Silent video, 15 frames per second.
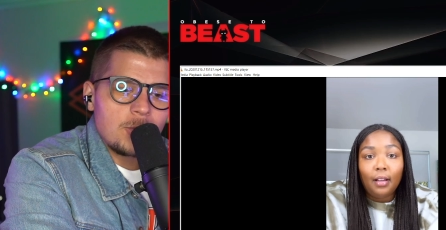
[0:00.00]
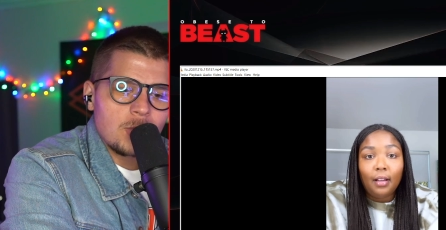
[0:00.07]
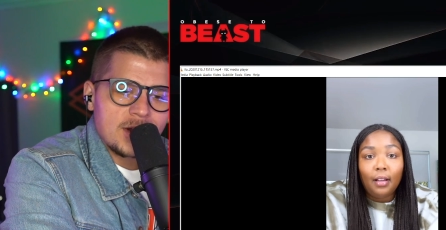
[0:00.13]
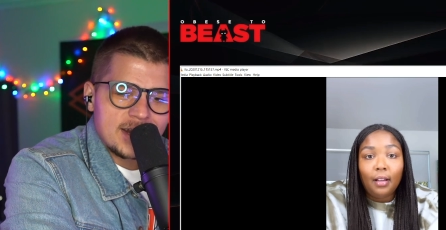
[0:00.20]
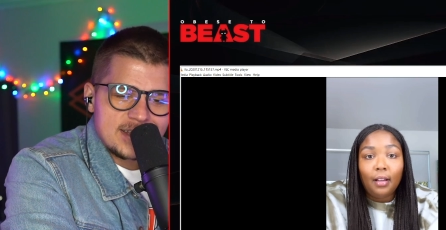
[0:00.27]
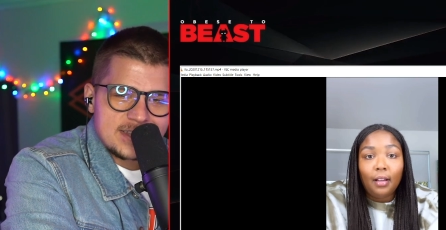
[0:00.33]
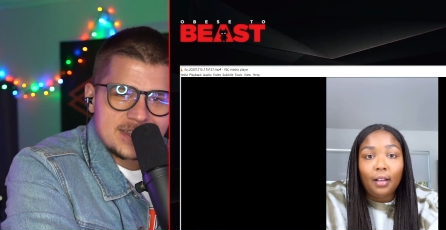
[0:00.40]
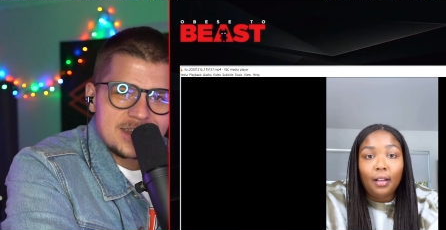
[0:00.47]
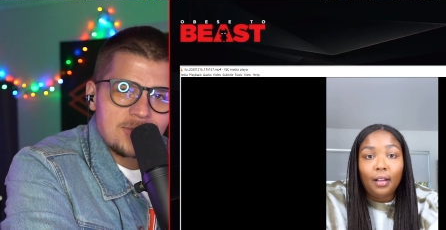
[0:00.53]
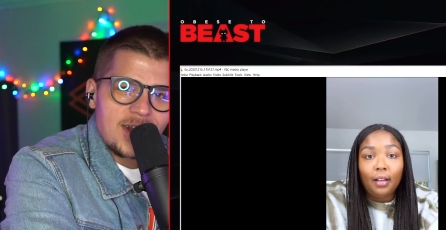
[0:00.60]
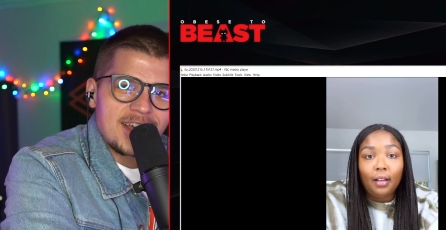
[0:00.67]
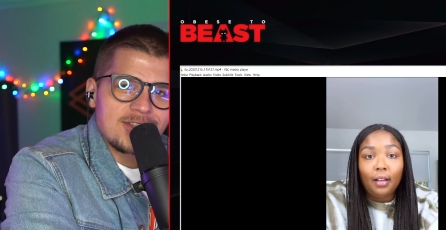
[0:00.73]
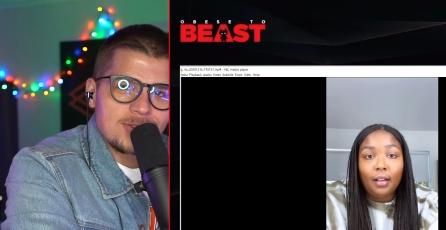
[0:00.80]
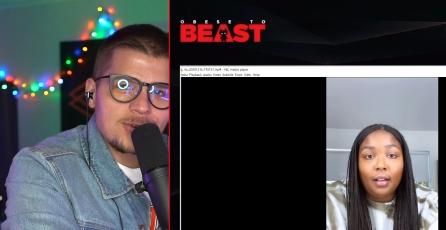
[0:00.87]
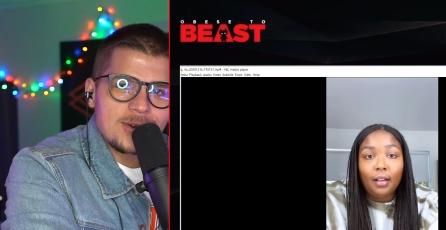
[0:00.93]
Speaker 1: people were going to see
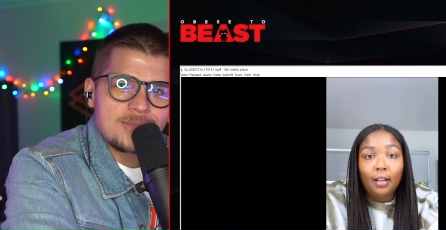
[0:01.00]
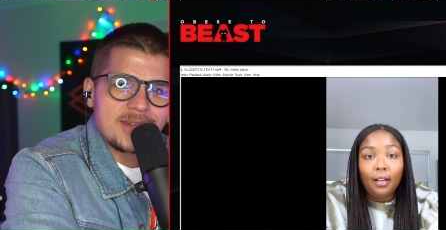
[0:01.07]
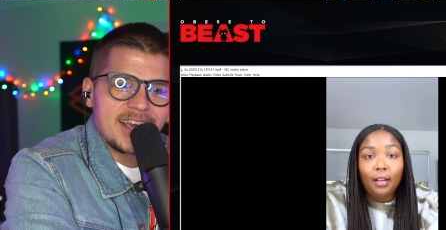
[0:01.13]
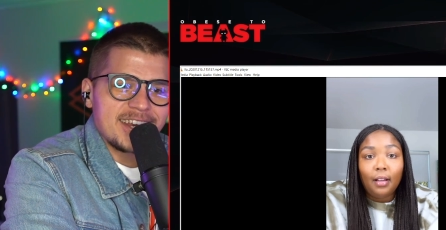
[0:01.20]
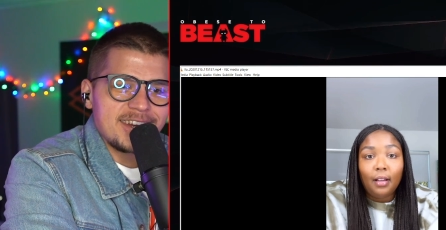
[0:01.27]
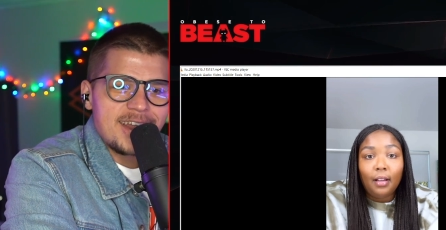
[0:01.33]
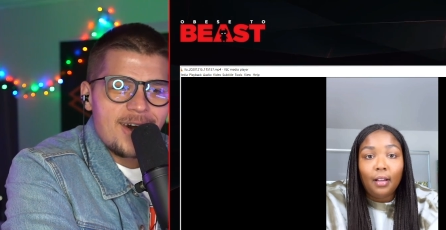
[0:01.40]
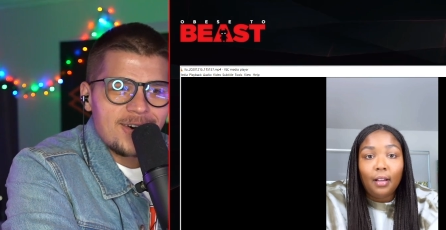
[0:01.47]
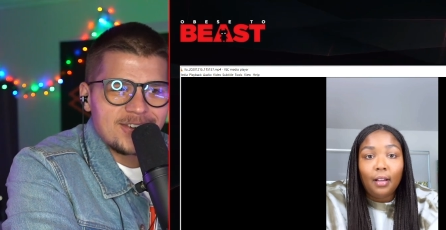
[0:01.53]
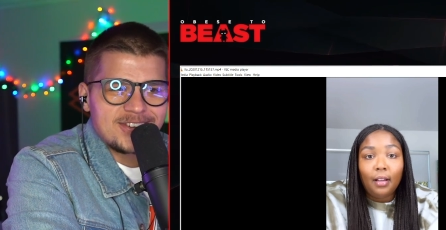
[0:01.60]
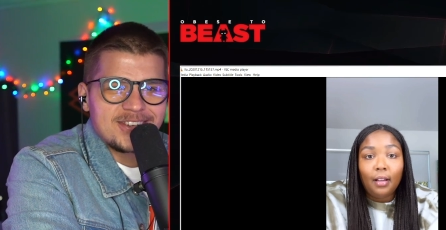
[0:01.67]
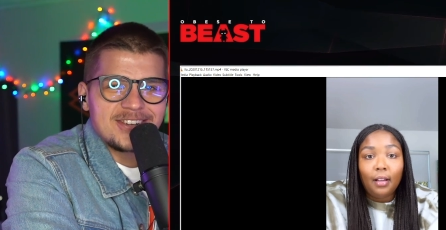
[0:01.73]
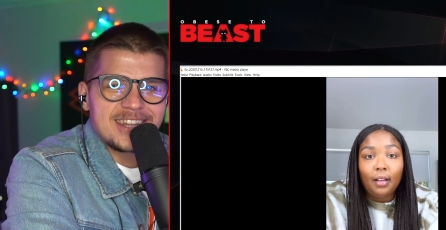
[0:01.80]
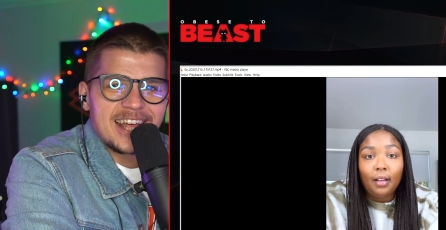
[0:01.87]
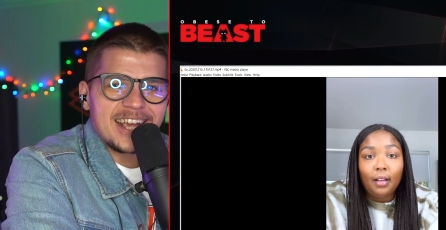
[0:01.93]
right through it and be like, no,
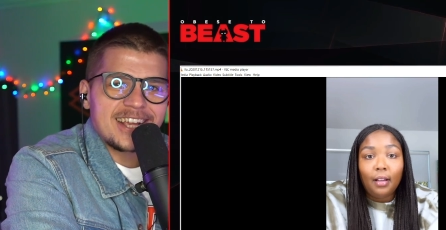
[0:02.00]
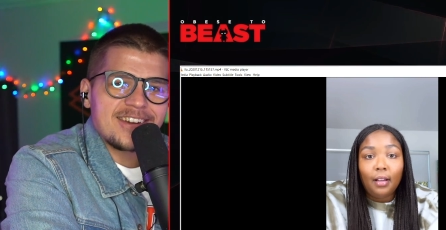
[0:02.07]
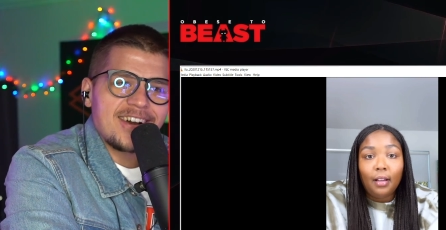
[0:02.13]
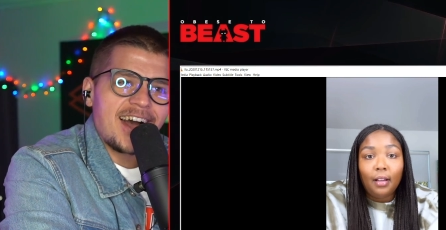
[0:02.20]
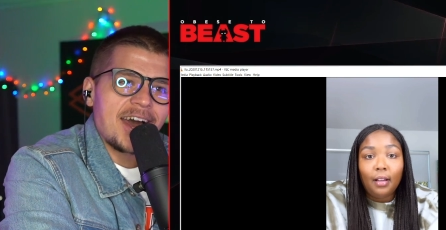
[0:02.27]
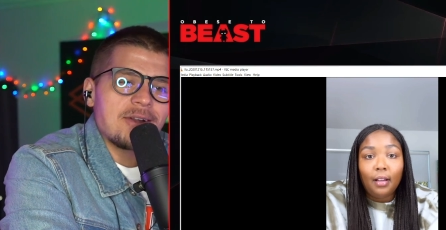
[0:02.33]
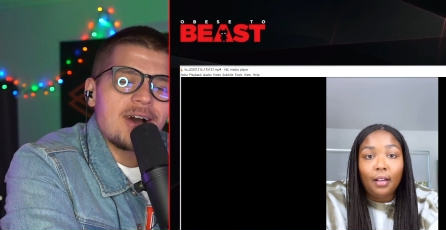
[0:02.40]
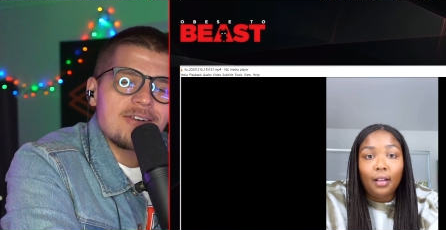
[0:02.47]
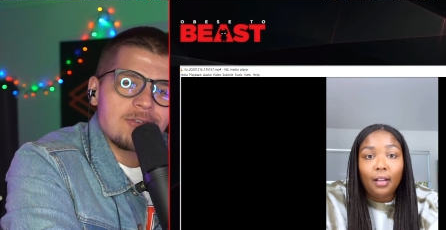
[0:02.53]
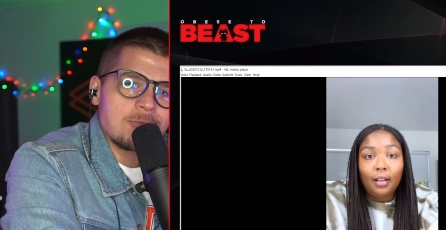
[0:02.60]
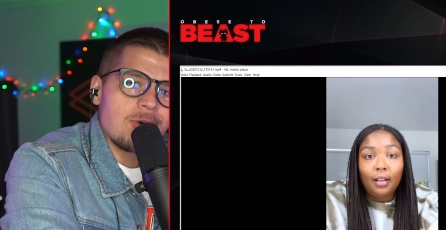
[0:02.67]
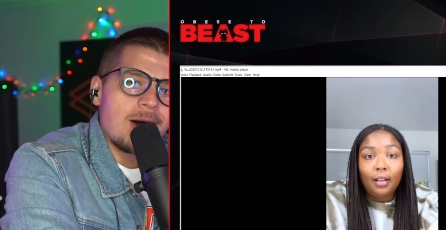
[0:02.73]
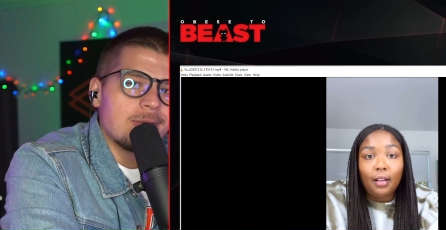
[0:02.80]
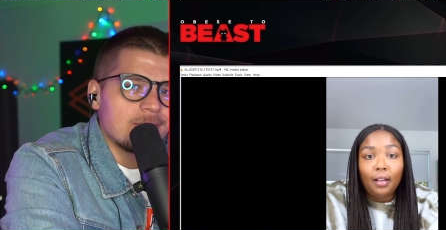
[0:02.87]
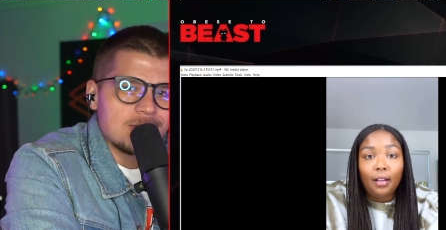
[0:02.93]
dude, like, I don't have a
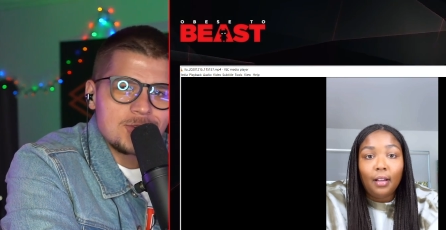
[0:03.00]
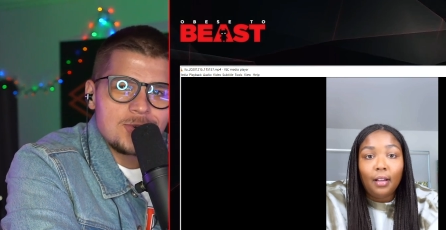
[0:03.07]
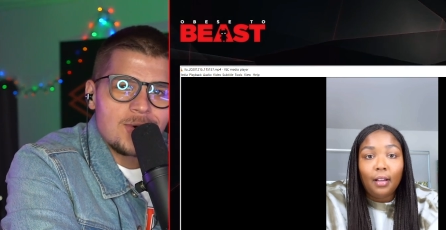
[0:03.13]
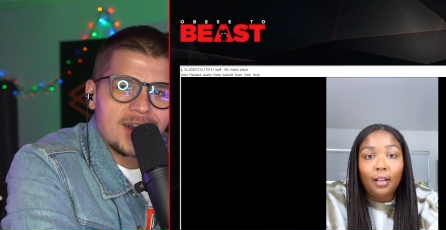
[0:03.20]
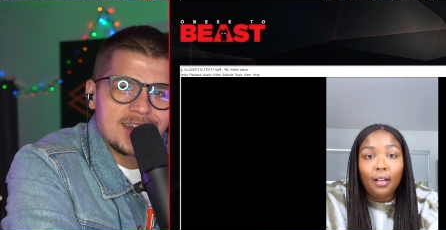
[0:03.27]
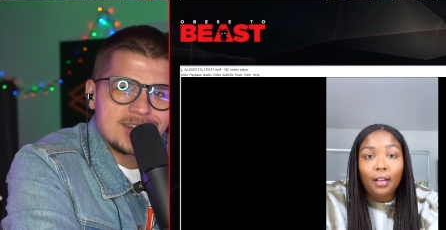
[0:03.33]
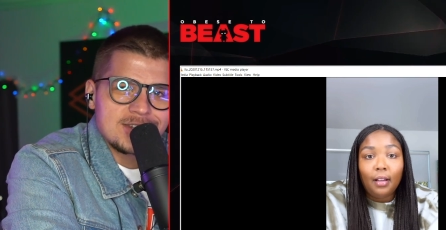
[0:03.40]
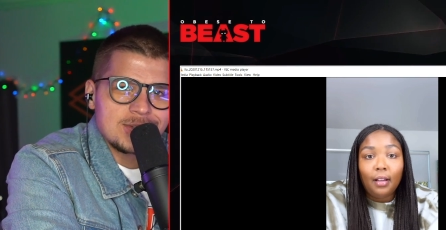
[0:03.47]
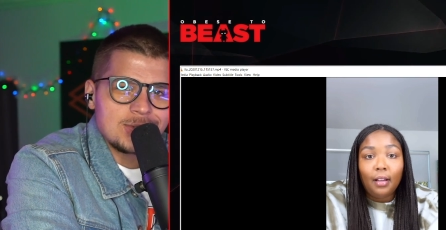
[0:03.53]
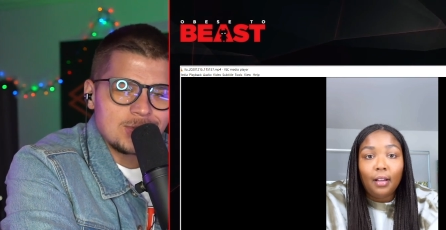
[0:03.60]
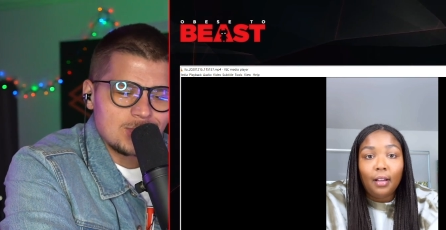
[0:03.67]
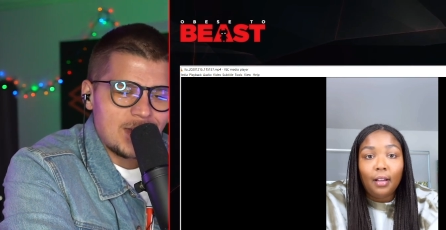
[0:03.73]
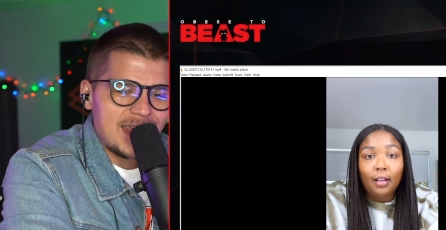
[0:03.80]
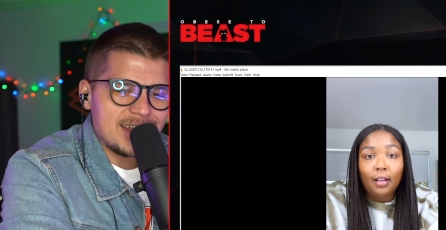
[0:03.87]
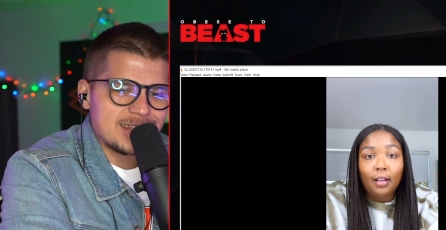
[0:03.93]
problem with you wanting to
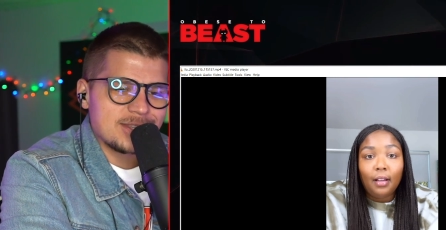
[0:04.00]
lose weight.